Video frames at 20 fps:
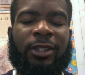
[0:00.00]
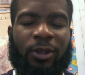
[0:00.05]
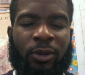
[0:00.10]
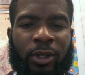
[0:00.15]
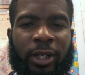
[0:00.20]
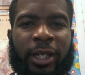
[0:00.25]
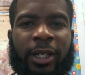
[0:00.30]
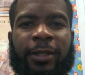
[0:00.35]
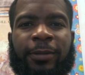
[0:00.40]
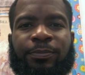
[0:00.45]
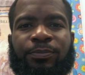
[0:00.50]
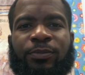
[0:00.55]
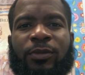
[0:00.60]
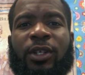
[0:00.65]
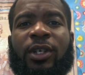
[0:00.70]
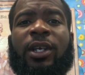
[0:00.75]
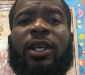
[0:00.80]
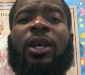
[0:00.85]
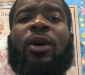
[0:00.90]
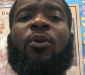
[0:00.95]
Okay.
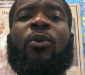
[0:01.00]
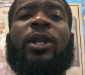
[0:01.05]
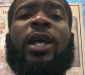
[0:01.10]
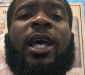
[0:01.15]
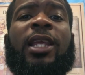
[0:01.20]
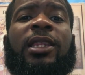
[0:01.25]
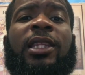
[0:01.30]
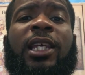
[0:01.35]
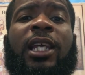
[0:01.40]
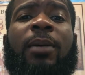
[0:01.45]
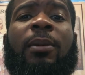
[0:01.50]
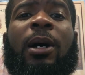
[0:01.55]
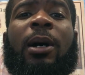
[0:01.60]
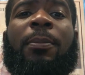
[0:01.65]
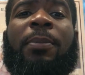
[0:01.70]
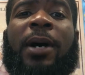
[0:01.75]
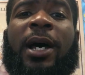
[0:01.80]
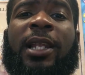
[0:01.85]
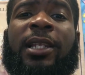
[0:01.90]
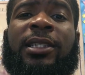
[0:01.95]
When I think
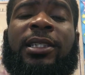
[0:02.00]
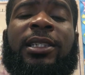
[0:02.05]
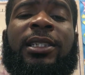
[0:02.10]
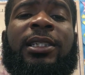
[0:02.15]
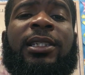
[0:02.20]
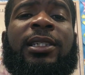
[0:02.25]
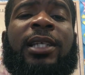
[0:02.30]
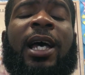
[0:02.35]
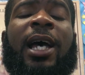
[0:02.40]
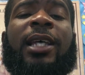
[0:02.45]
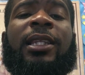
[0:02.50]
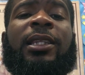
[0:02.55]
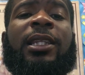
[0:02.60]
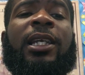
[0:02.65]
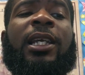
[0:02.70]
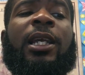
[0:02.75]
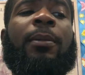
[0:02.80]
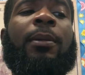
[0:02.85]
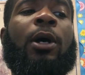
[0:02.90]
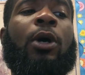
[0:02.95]
about policies, I
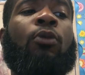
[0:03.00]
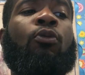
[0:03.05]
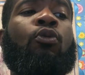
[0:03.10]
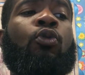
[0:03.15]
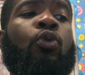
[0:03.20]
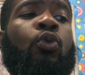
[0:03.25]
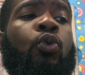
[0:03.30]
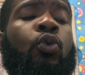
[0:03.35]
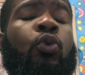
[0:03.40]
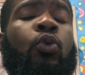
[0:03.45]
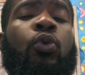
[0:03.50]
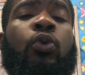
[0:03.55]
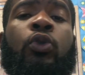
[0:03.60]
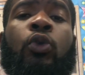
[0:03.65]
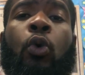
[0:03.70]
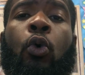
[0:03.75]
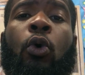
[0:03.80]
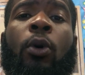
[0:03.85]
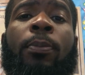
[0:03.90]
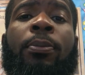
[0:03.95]
think about rules
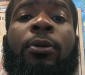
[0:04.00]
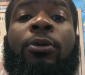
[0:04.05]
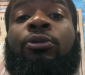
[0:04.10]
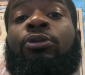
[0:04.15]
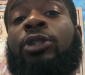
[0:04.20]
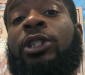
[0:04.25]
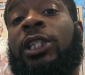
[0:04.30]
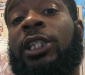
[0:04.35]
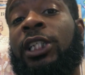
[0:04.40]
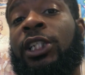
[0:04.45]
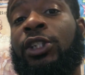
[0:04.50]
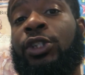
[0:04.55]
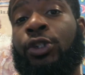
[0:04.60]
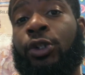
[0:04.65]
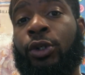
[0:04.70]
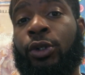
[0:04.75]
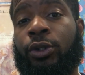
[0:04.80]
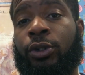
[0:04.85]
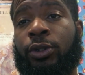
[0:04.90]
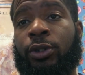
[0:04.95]
or
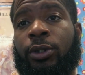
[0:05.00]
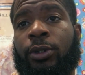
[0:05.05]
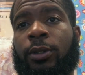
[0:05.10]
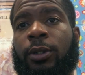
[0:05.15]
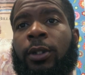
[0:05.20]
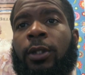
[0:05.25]
procedures.